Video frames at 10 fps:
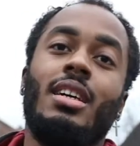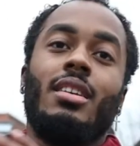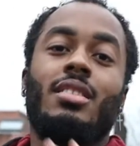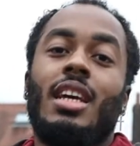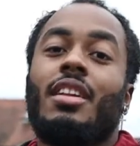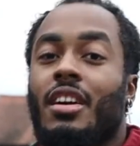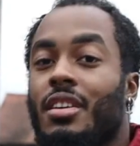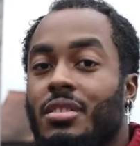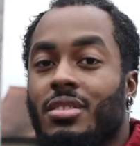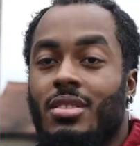See how that
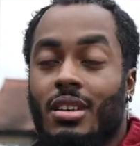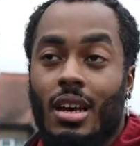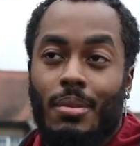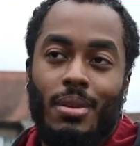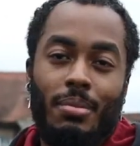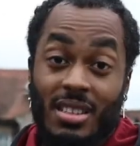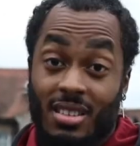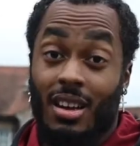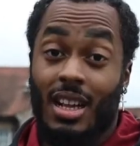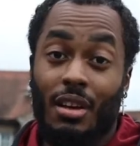goes. Makes the
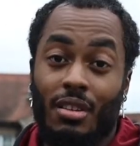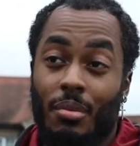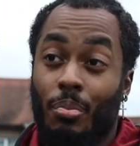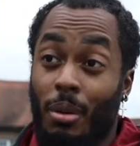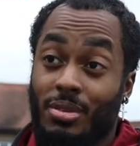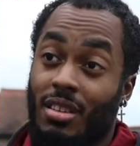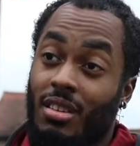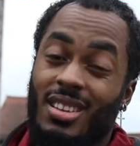car louder, pops a lot.